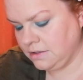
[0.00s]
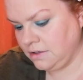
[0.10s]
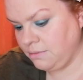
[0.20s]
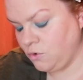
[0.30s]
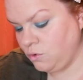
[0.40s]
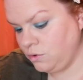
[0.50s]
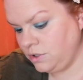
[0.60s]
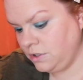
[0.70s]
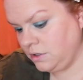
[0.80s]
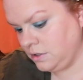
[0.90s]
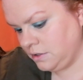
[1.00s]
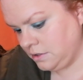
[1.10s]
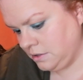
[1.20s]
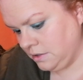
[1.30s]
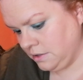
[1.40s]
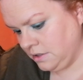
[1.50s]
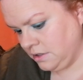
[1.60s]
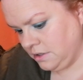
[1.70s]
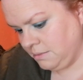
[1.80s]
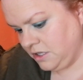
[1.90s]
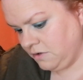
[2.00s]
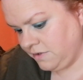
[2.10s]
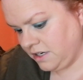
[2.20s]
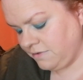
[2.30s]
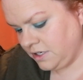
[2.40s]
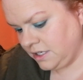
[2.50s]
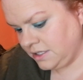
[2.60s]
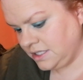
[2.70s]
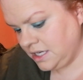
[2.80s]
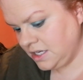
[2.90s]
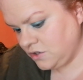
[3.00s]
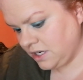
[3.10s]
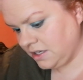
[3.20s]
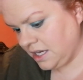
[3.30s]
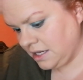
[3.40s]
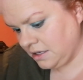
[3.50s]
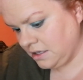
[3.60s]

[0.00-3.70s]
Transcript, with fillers: Come on. There forever and a day. Try to get